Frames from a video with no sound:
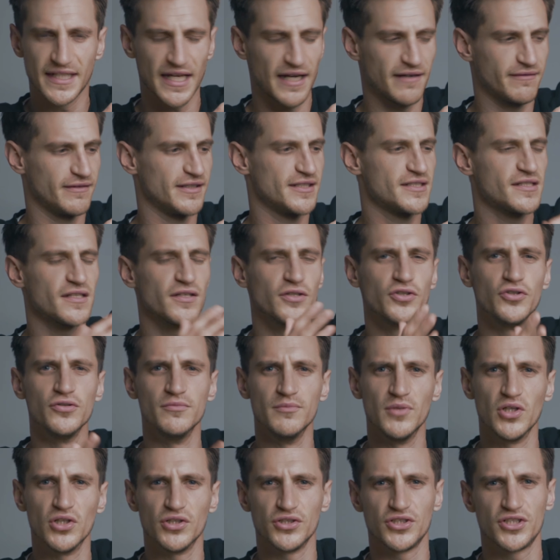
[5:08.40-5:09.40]
carry too
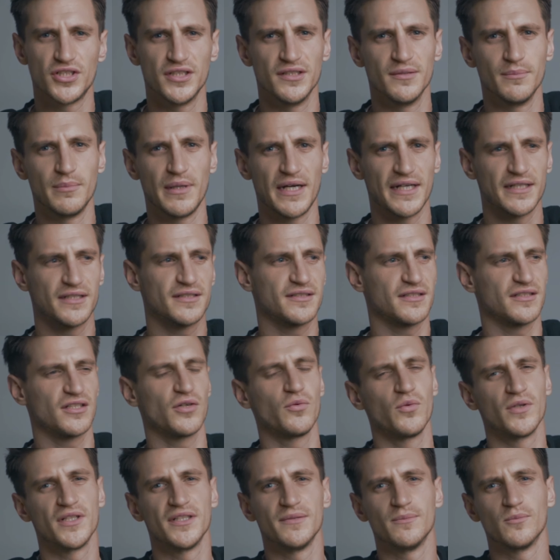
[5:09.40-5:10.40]
much in a bag because I
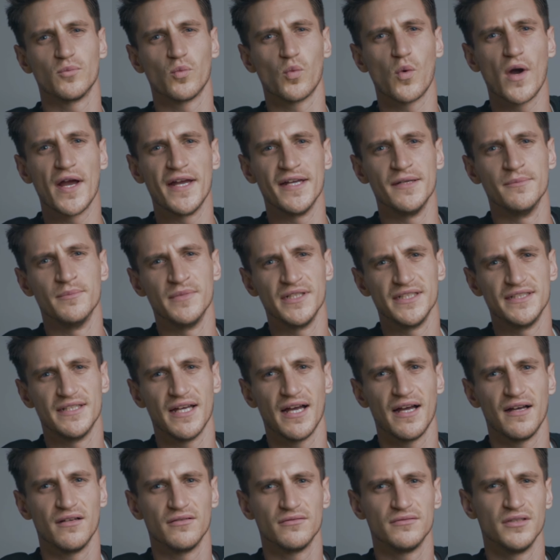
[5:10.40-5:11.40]
don't want it weighing me
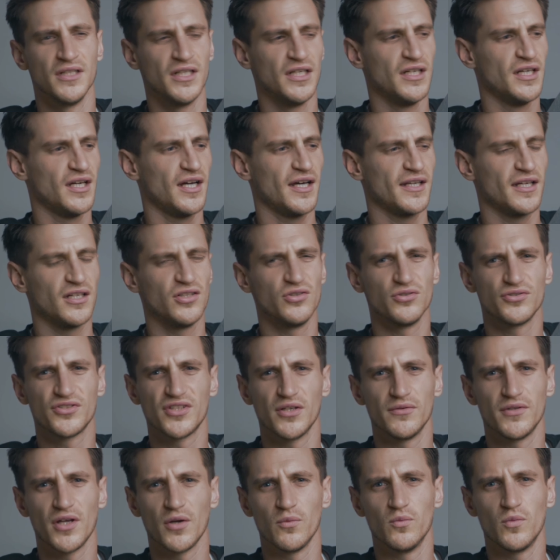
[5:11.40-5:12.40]
down, and I
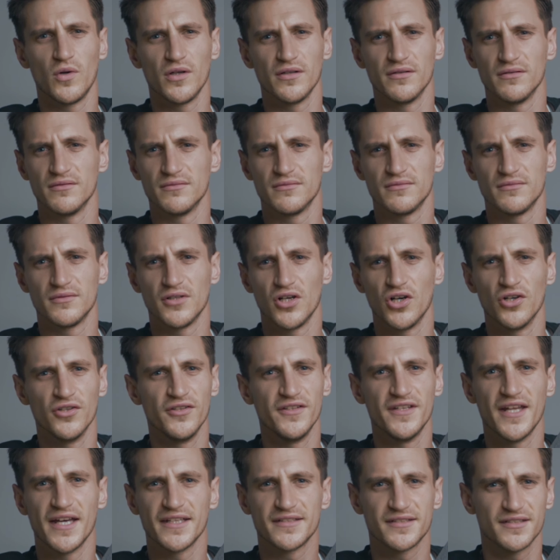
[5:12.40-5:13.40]
also don't want
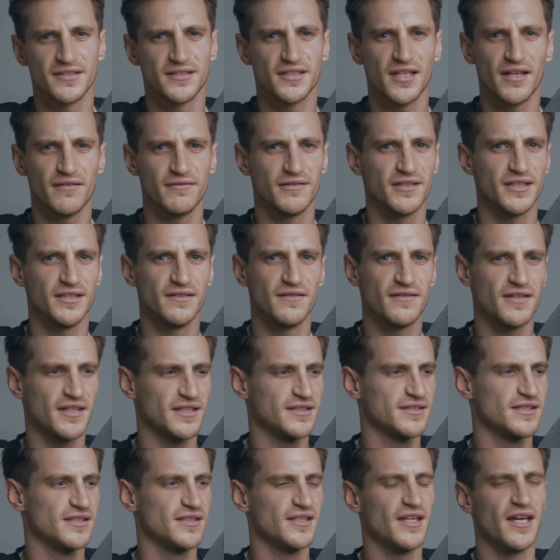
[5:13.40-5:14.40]
unnecessary
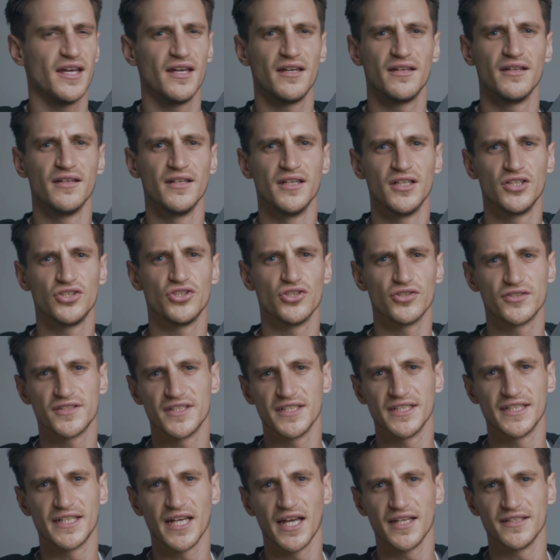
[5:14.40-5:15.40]
things in there just
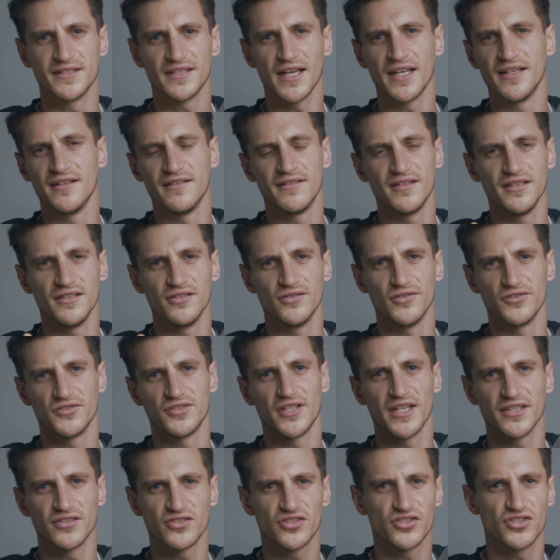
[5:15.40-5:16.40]
in case anything does
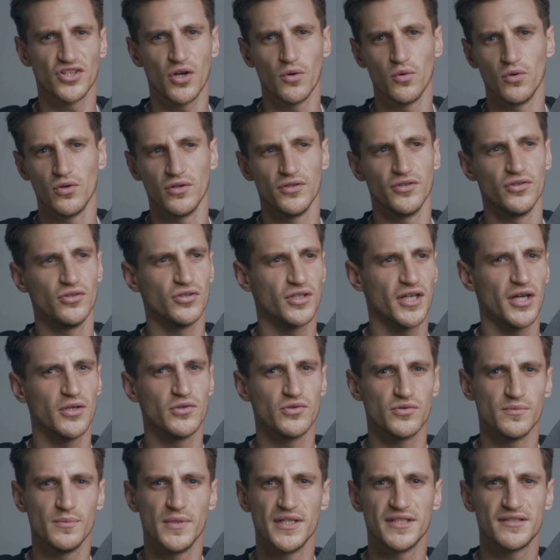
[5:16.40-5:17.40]
get stolen or
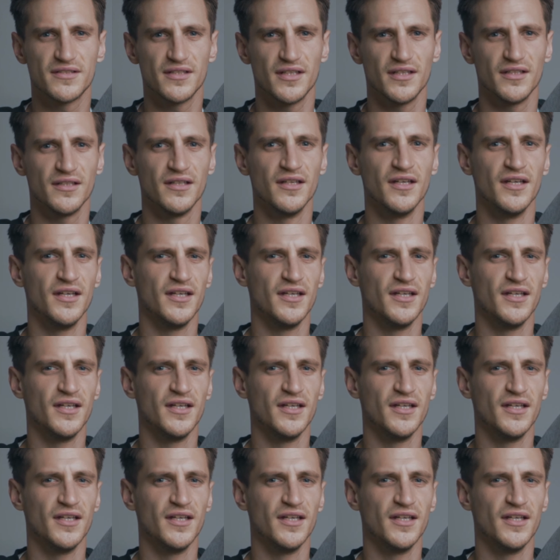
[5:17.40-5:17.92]
goes missing.